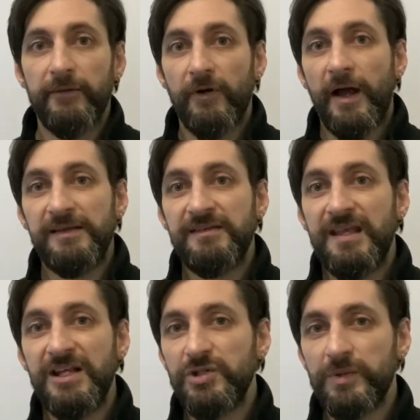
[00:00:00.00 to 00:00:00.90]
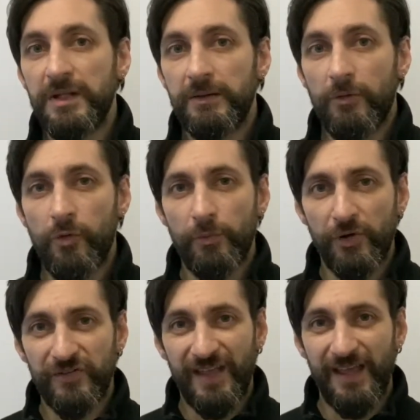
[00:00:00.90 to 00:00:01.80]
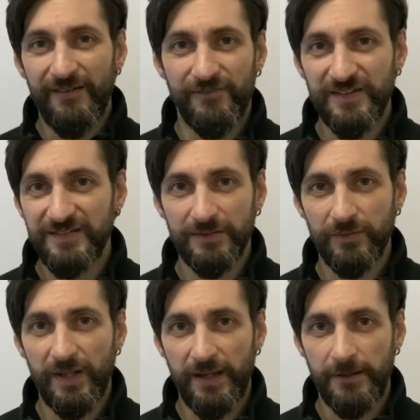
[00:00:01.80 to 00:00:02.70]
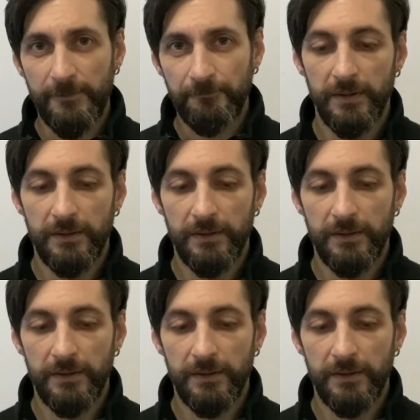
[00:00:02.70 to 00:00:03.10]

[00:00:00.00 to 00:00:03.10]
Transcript: I teach with it almost every single day.